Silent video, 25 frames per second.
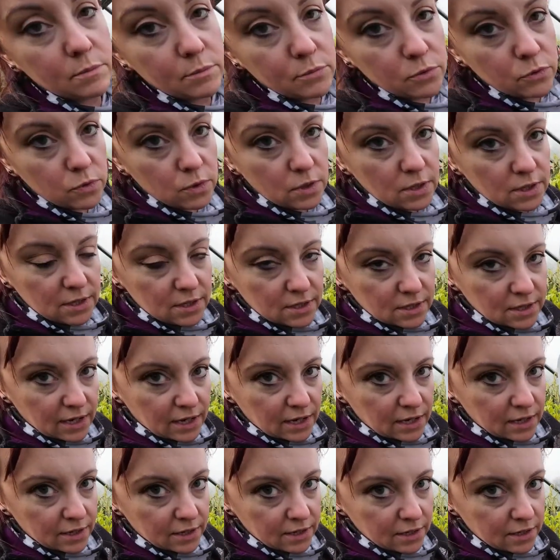poor little
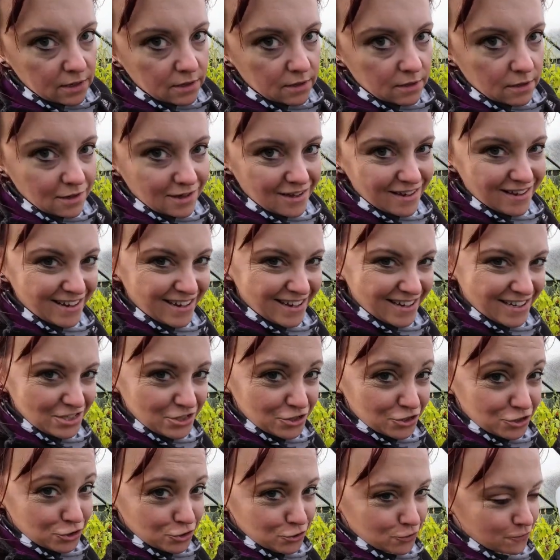guy.
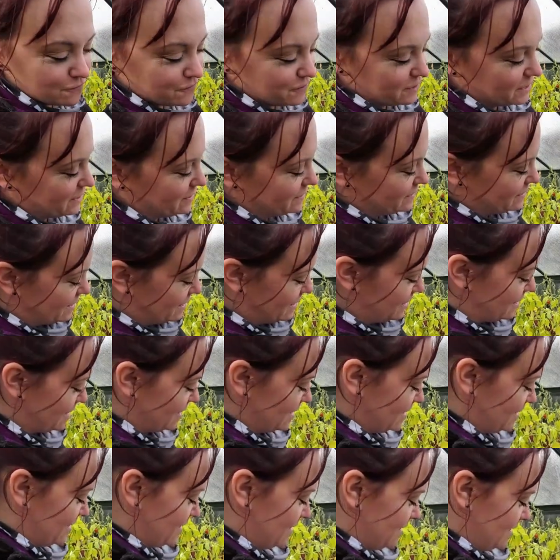Just shoved in there.
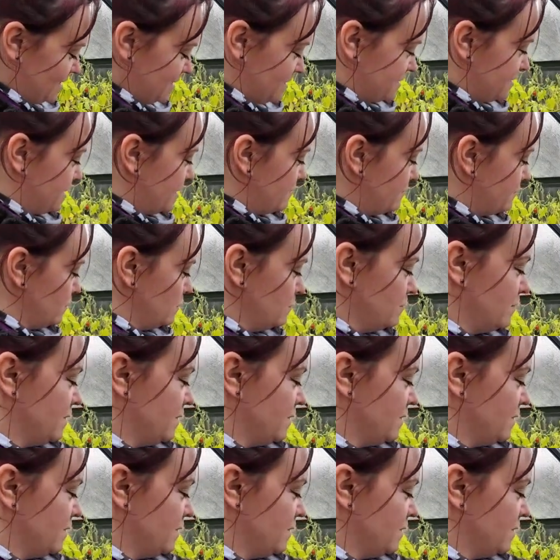Devil